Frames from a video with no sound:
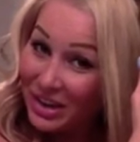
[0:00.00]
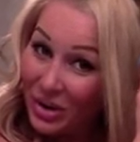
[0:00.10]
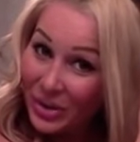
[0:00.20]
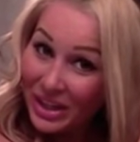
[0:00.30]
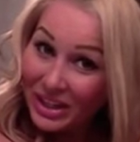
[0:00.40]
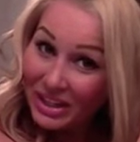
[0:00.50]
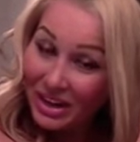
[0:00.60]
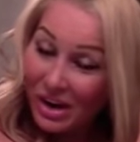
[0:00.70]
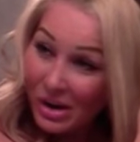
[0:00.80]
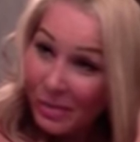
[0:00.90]
go in.
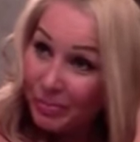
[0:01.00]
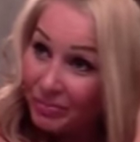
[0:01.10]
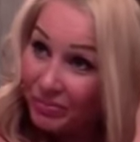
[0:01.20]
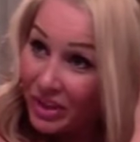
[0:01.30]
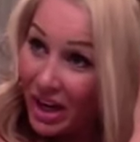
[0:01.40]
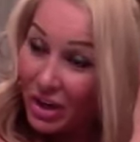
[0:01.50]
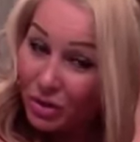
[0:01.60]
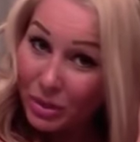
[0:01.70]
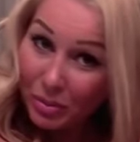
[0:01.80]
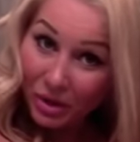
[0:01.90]
I
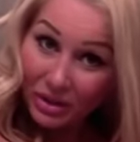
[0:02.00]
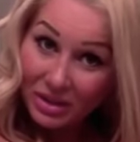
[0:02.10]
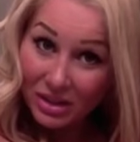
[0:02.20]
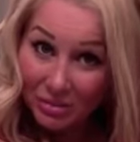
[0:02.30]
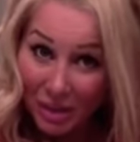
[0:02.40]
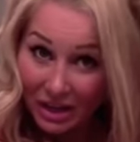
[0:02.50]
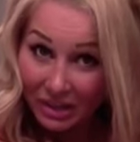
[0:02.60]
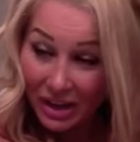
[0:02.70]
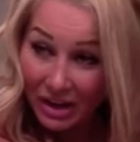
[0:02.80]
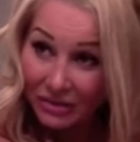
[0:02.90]
usually part to my
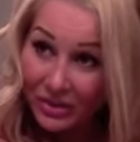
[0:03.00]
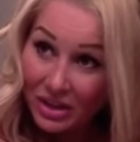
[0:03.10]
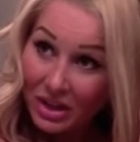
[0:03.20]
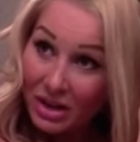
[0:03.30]
left